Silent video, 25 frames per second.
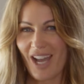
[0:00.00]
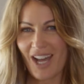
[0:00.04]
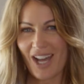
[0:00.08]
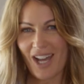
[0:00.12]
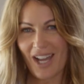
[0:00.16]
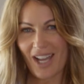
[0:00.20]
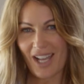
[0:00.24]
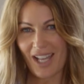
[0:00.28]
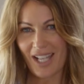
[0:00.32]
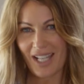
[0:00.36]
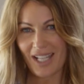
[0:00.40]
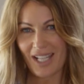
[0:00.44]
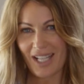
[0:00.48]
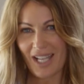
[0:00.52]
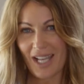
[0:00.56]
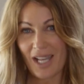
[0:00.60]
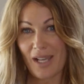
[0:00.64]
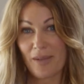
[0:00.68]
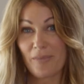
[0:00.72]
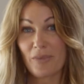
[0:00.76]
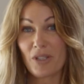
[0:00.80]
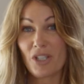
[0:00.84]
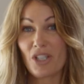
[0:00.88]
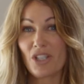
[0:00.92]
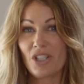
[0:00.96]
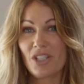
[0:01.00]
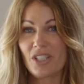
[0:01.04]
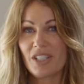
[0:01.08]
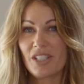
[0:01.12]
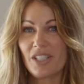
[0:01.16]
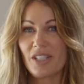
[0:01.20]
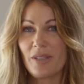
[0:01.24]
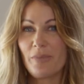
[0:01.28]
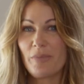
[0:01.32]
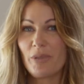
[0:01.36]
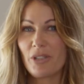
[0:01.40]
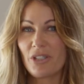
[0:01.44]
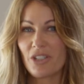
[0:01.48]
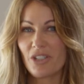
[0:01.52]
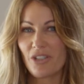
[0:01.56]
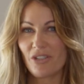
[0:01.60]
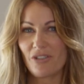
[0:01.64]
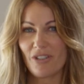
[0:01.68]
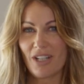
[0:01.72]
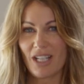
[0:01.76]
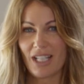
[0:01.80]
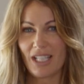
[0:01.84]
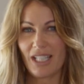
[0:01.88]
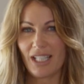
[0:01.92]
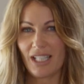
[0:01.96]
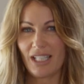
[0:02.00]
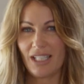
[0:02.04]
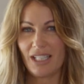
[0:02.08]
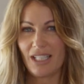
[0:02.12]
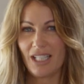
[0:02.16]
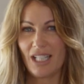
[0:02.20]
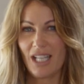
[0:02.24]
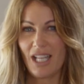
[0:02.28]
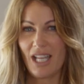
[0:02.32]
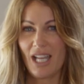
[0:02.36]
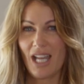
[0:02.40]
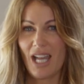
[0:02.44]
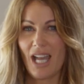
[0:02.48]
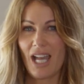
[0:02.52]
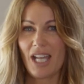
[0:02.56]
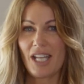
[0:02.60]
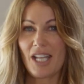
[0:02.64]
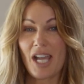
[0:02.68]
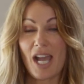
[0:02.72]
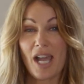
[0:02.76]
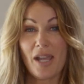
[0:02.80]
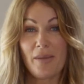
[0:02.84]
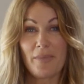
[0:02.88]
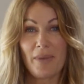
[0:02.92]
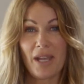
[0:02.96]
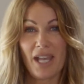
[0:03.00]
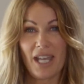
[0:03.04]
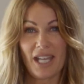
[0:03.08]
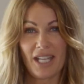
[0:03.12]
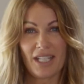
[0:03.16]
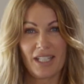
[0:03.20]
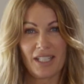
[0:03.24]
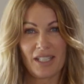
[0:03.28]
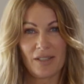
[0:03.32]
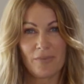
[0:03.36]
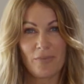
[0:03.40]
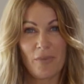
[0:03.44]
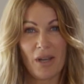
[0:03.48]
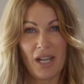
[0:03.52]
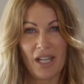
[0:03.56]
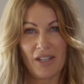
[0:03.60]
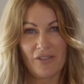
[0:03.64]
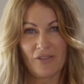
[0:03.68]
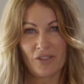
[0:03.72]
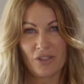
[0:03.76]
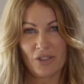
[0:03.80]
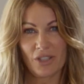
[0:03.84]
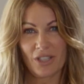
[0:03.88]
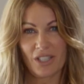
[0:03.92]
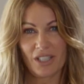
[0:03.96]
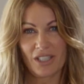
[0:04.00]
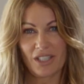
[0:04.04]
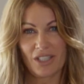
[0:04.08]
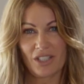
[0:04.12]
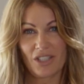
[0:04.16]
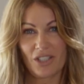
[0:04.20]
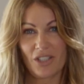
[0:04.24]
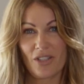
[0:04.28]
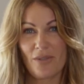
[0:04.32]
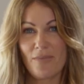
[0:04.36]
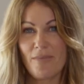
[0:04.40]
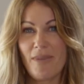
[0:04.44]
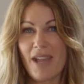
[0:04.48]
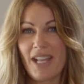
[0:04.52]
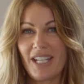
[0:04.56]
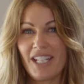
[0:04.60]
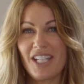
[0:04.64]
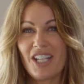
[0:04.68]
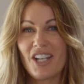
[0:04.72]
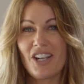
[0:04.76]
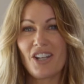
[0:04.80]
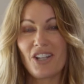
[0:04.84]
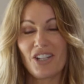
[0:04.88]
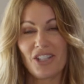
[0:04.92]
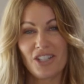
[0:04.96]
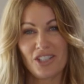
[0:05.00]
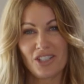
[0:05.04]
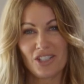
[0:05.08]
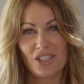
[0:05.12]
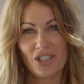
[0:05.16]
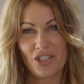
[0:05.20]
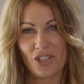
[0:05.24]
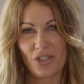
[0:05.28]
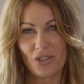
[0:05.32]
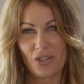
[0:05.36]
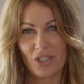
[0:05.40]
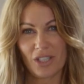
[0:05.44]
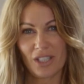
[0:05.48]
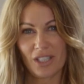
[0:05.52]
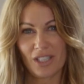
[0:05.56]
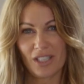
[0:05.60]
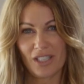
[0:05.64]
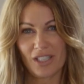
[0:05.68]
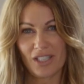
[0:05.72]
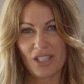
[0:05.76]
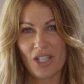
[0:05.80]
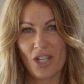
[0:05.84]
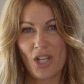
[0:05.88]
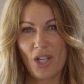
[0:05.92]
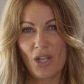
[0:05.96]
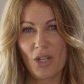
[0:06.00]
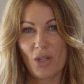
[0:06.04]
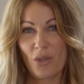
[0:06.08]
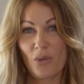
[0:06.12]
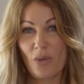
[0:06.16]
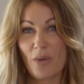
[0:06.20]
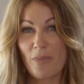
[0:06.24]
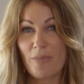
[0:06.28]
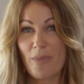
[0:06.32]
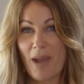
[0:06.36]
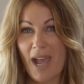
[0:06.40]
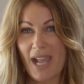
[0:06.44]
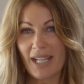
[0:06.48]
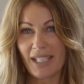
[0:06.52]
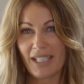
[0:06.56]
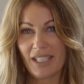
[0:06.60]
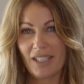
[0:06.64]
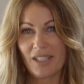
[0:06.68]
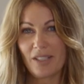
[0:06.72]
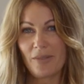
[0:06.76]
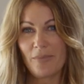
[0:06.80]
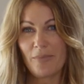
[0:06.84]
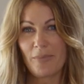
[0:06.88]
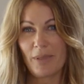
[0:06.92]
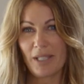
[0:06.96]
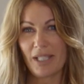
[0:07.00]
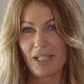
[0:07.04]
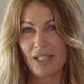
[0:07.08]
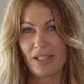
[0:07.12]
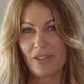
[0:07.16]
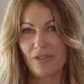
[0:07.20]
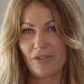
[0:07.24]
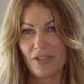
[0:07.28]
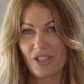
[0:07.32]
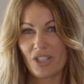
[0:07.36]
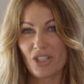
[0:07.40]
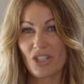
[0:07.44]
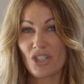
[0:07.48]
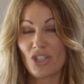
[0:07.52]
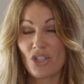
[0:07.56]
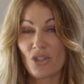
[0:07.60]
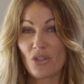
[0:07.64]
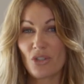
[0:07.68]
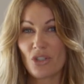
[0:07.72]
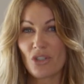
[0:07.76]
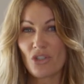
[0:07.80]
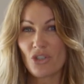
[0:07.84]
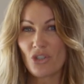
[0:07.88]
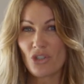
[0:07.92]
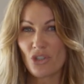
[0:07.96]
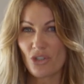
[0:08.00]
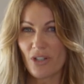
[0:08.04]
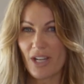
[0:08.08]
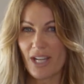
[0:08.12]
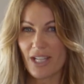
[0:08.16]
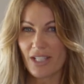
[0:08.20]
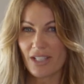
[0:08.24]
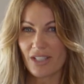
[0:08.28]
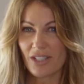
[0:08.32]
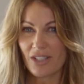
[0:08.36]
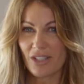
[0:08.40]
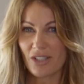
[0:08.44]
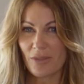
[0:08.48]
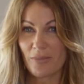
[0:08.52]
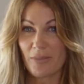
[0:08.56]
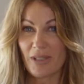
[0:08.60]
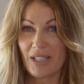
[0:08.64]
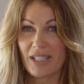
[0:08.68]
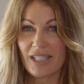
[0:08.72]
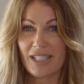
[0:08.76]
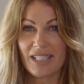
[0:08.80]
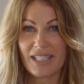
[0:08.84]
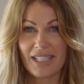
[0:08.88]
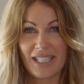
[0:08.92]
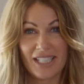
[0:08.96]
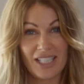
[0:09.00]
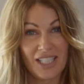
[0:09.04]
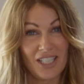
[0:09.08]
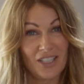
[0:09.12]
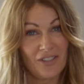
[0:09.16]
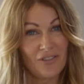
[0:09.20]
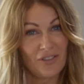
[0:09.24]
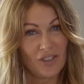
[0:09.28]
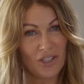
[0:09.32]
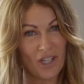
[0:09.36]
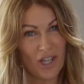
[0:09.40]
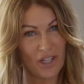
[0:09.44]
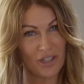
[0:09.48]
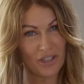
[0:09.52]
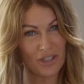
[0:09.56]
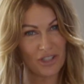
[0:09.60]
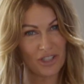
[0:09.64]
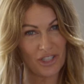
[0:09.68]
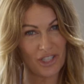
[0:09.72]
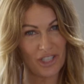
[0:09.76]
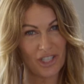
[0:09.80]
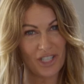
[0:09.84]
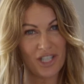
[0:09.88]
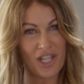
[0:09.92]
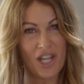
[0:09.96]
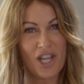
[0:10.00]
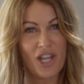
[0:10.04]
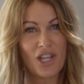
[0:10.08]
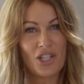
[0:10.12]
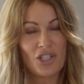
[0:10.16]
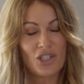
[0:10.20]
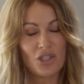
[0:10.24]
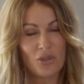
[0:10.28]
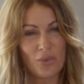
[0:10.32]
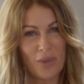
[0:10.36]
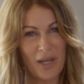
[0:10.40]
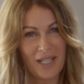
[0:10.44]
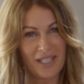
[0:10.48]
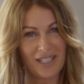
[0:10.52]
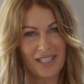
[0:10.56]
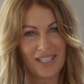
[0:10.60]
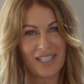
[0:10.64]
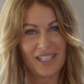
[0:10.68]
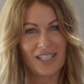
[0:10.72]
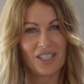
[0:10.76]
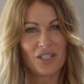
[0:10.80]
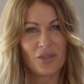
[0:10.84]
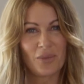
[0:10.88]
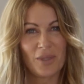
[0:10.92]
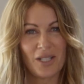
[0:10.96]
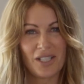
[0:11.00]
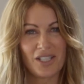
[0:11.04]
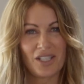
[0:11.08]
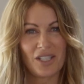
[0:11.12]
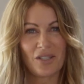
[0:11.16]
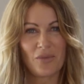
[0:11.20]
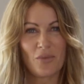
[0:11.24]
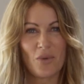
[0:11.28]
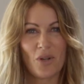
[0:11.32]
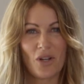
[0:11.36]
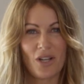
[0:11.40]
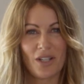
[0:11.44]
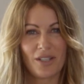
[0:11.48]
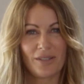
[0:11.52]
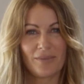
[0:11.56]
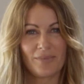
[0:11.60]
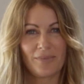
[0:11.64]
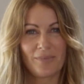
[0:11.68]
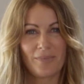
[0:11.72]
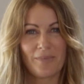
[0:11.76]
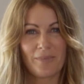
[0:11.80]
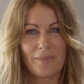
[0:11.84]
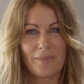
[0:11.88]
Hi, I'm Kirsty Bertarelli, and I'm adding my voice to the many other Stokies who are backing the bid for Stoke-on-Trent to be the City of Culture 2021.